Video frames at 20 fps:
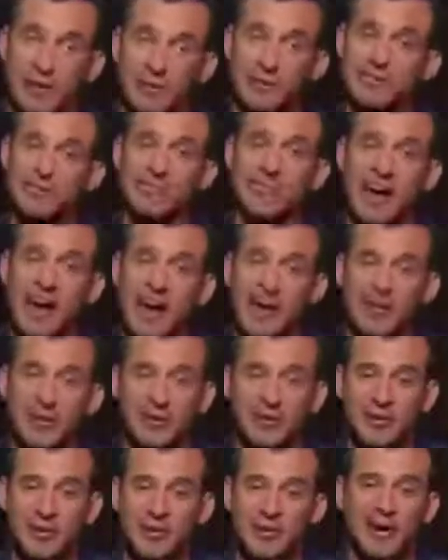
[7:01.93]
But when it comes to
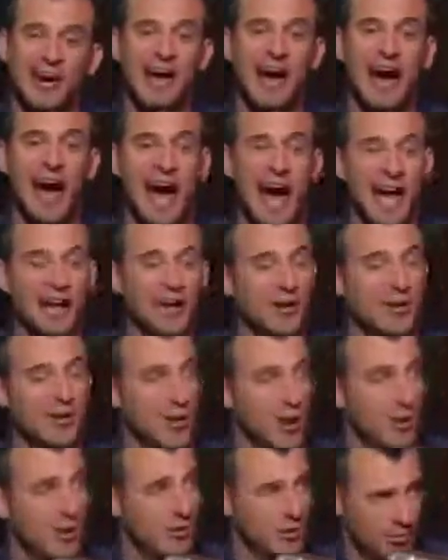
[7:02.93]
value... I
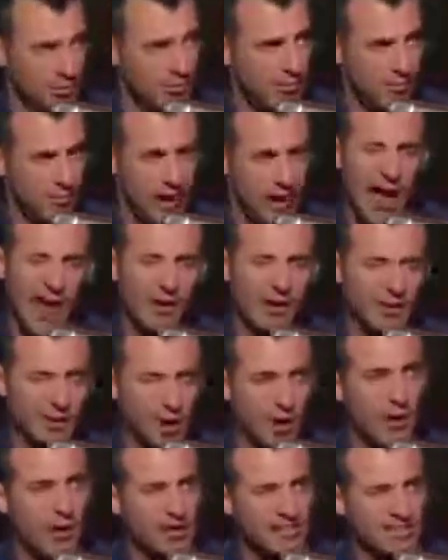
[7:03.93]
don't
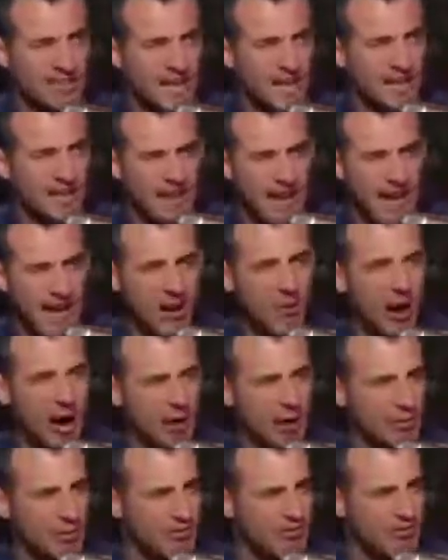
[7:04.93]
know exactly
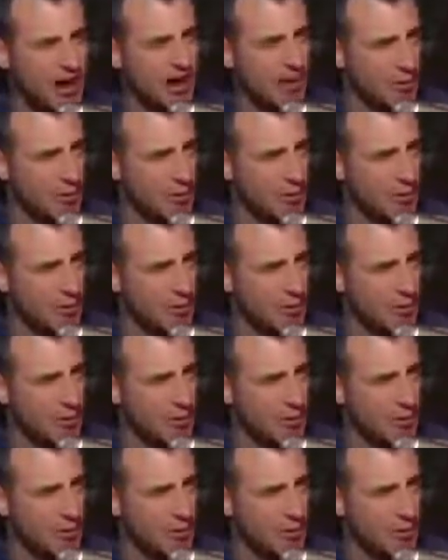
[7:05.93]
how I would